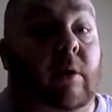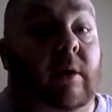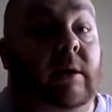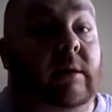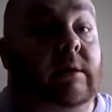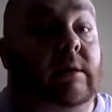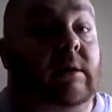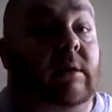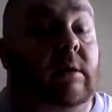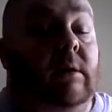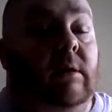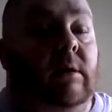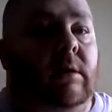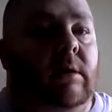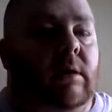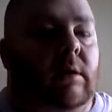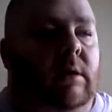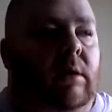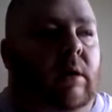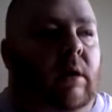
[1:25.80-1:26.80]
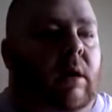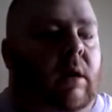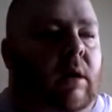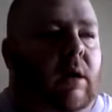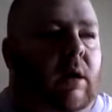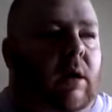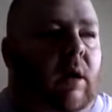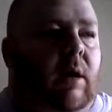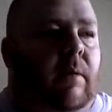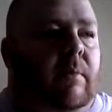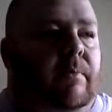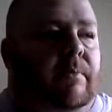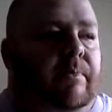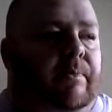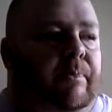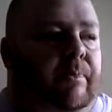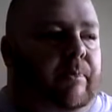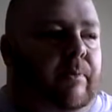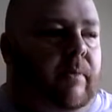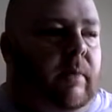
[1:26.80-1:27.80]
points.
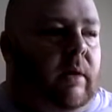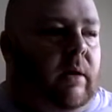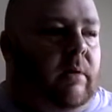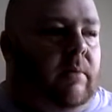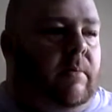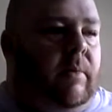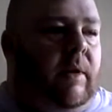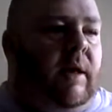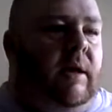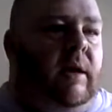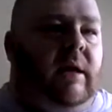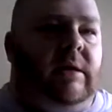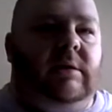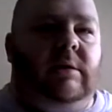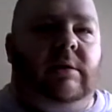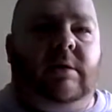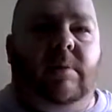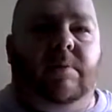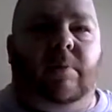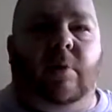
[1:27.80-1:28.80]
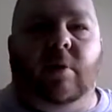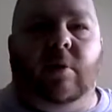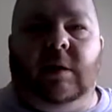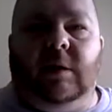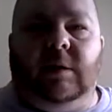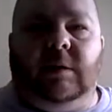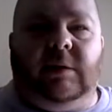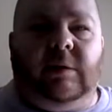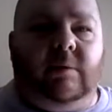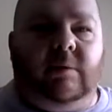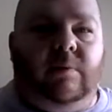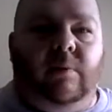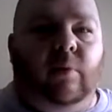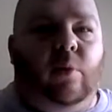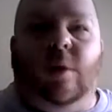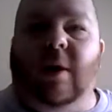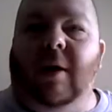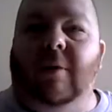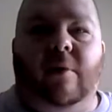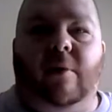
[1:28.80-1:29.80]
Um, but they listen the points for
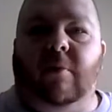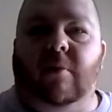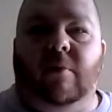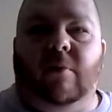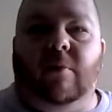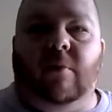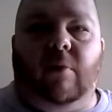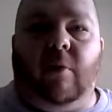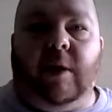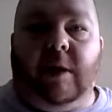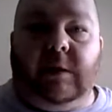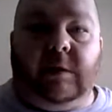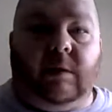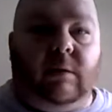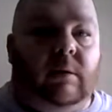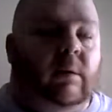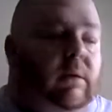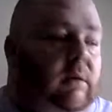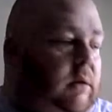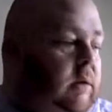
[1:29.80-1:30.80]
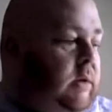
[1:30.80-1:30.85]
whatever reason.